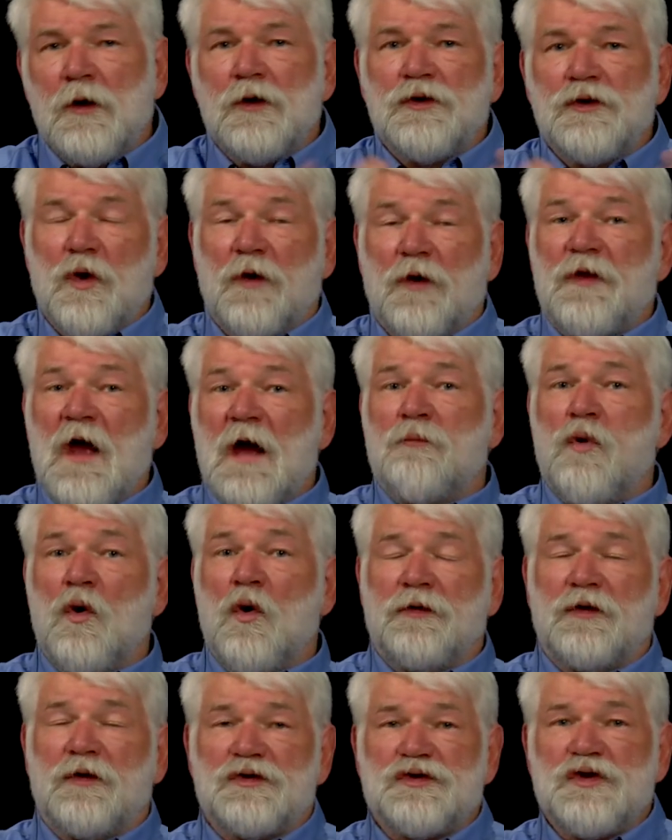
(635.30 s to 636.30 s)
So at that
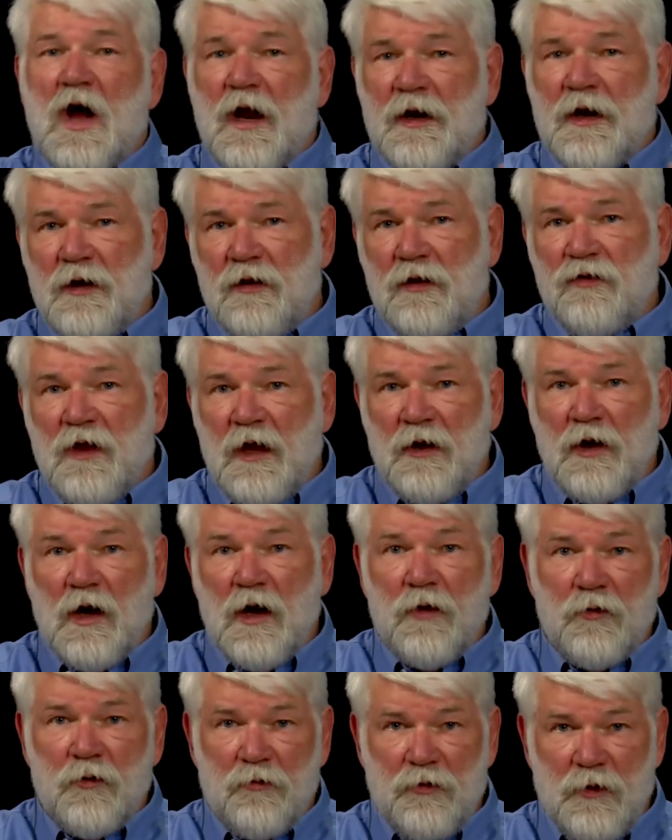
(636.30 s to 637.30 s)
point, there's not anything
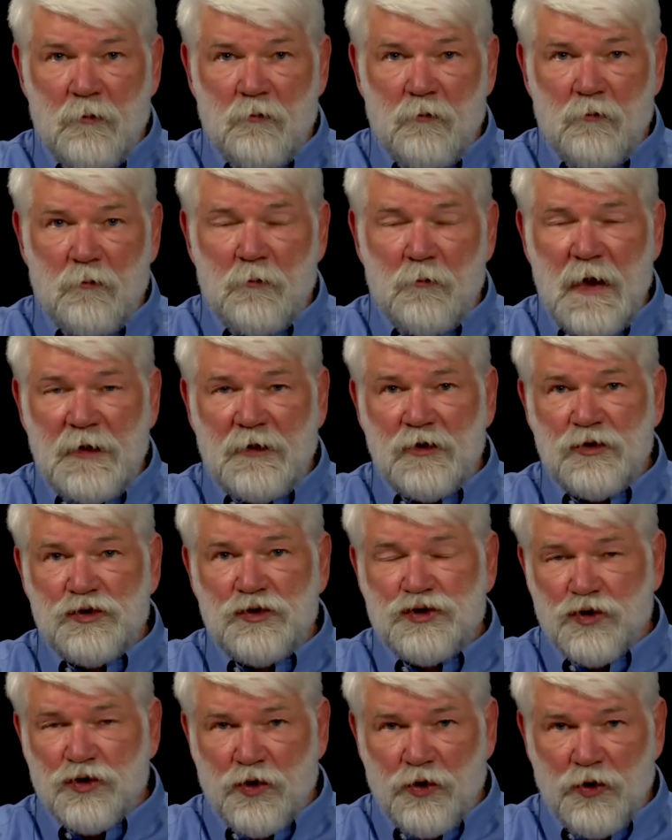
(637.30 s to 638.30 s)
other than making
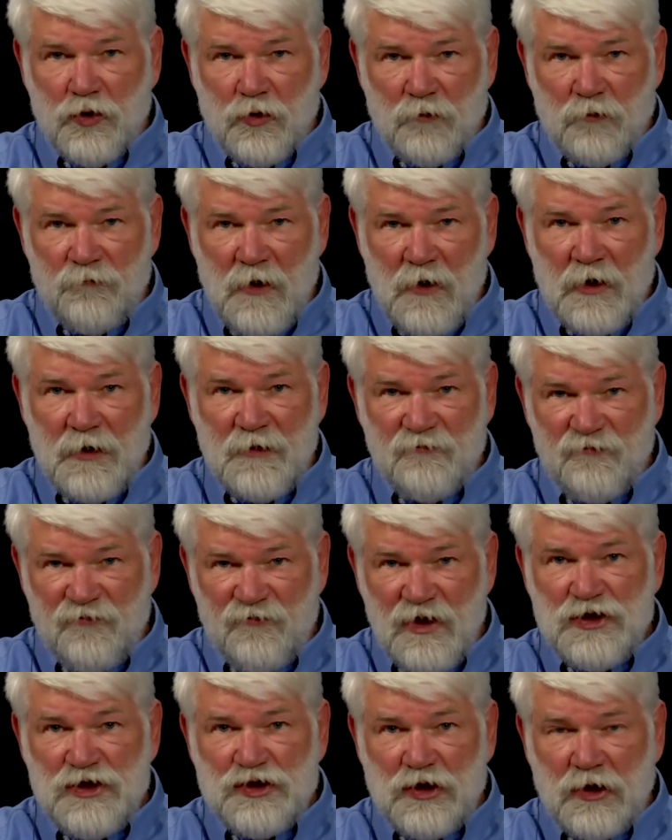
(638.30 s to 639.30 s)
sure you're very
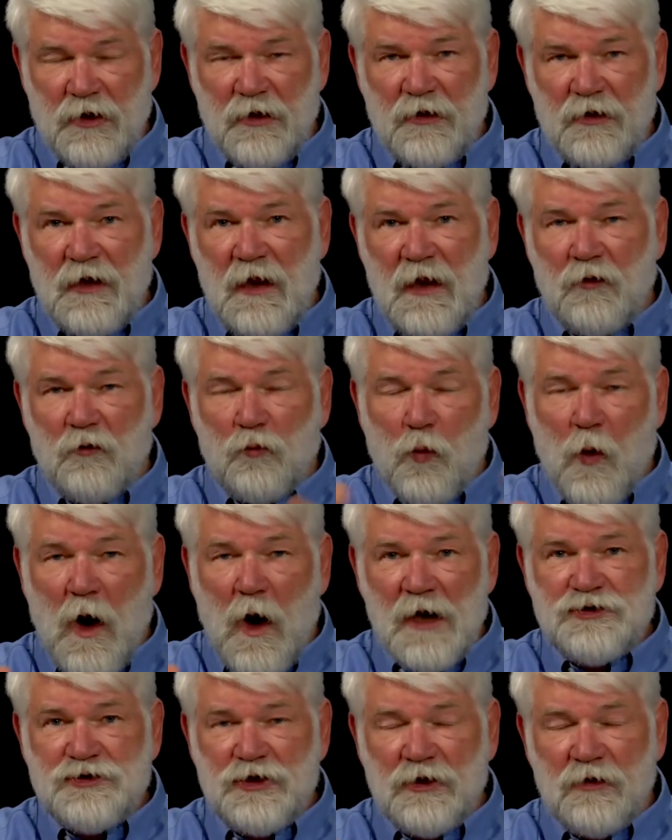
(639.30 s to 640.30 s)
vigilant at
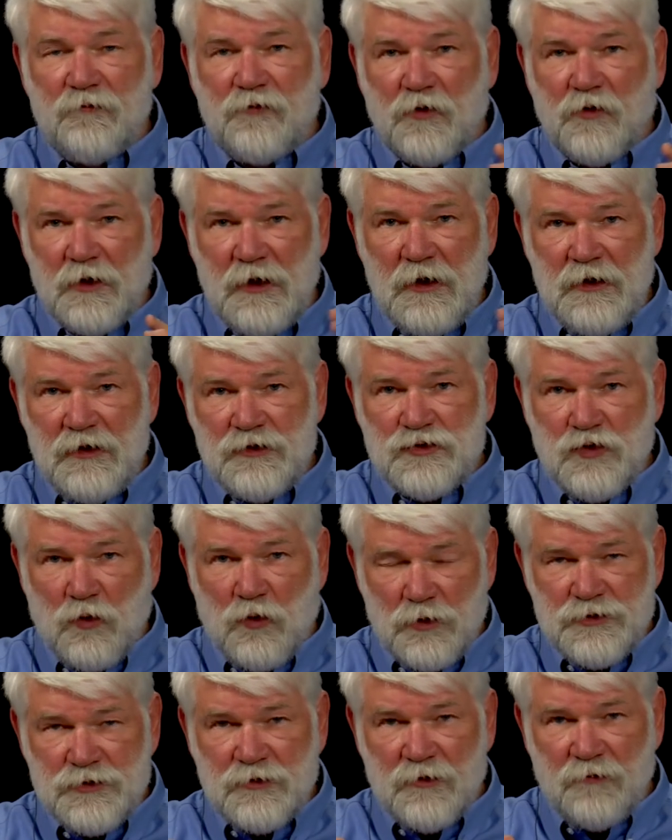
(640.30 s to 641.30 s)
watching for any
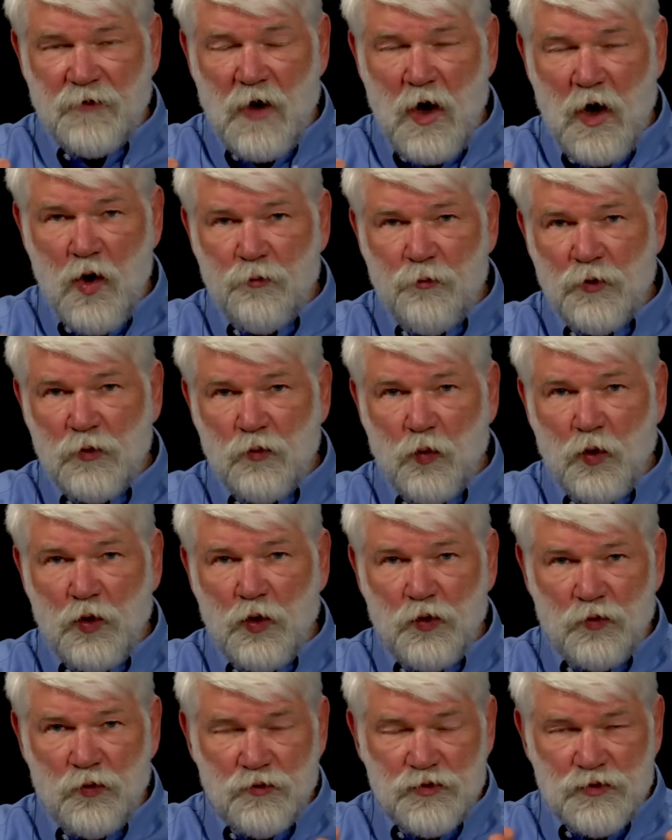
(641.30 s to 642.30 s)
sorts of open
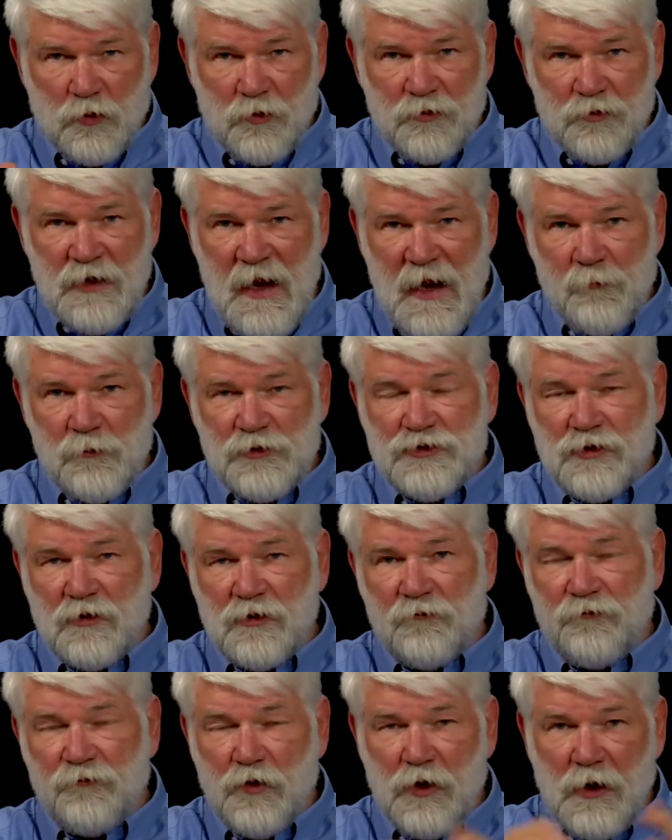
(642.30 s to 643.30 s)
wounds or damage to
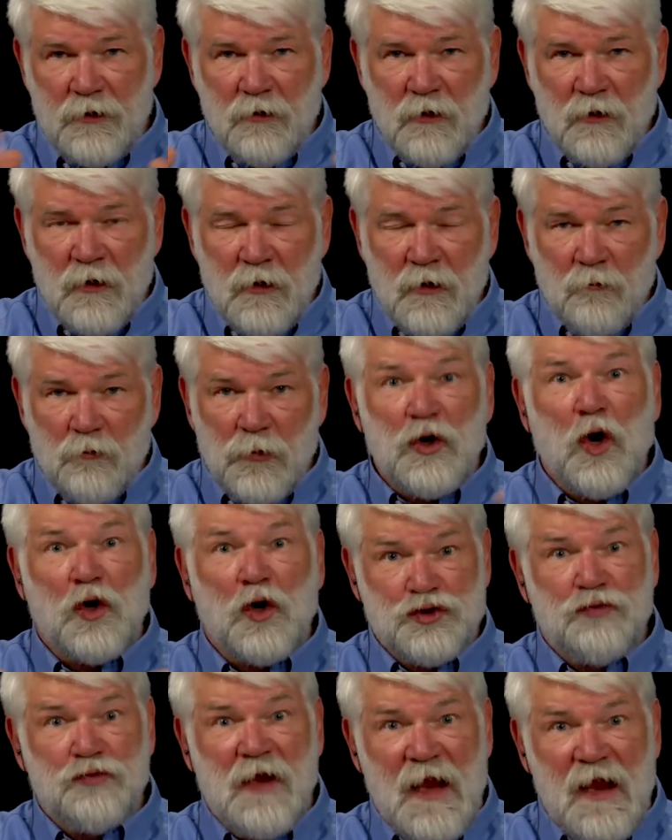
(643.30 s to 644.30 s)
the foot
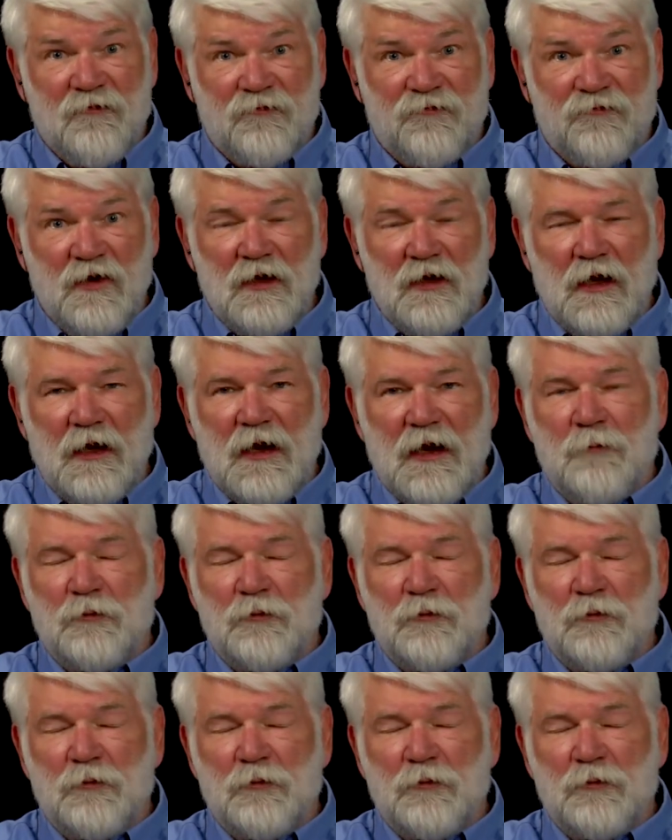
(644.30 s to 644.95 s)
because you can't feel it.